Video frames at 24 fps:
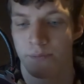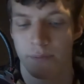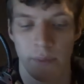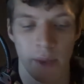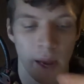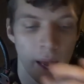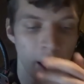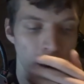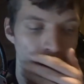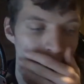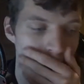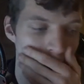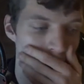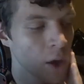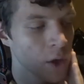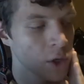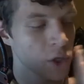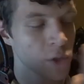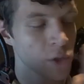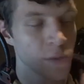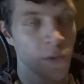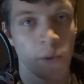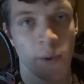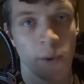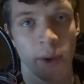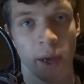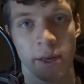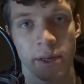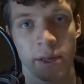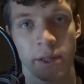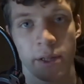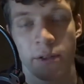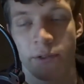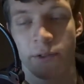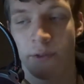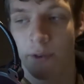Now, just before we get
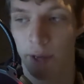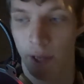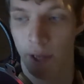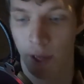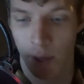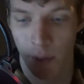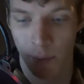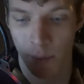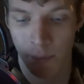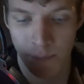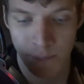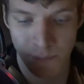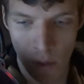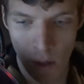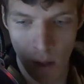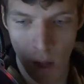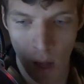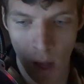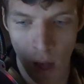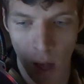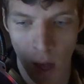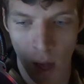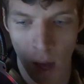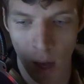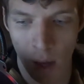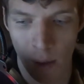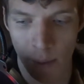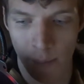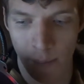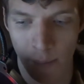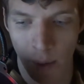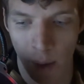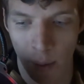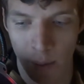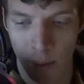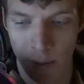into this video, I
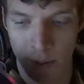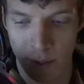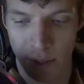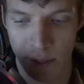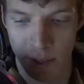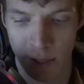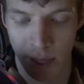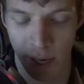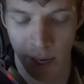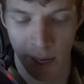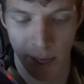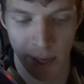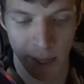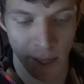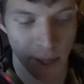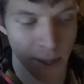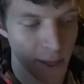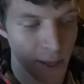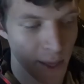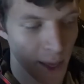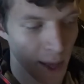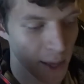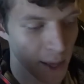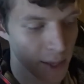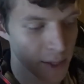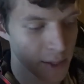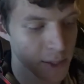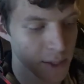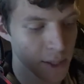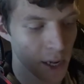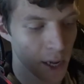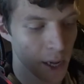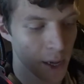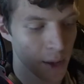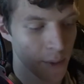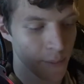want to say that
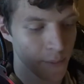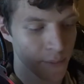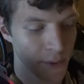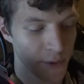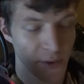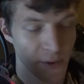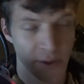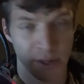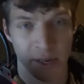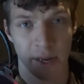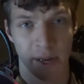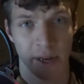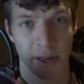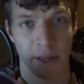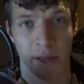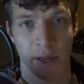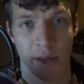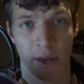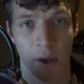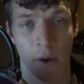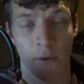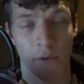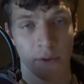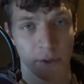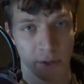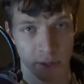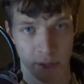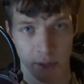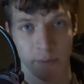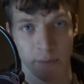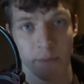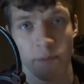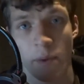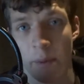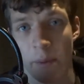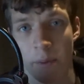if I say anything,
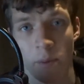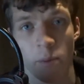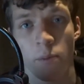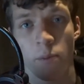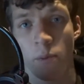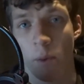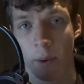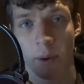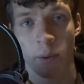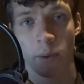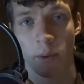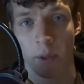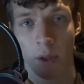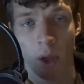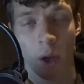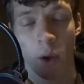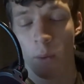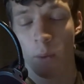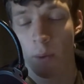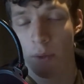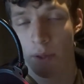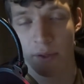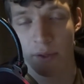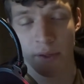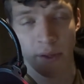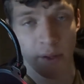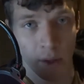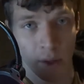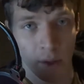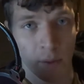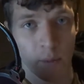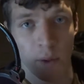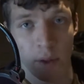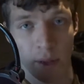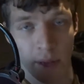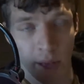obviously people probably will know what this is. I
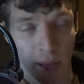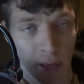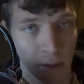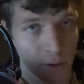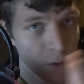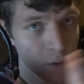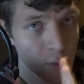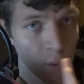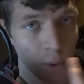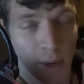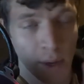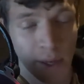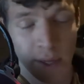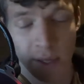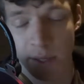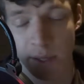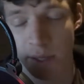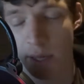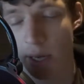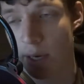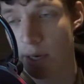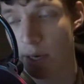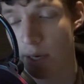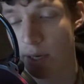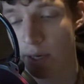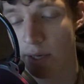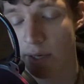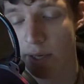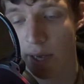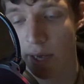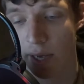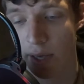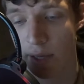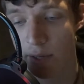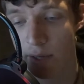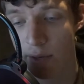will get into what he's done in a
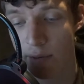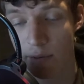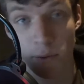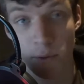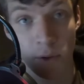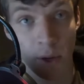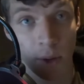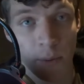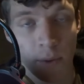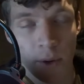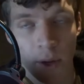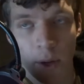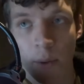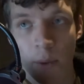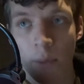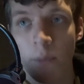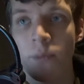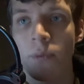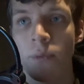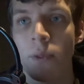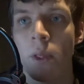second if you don't know.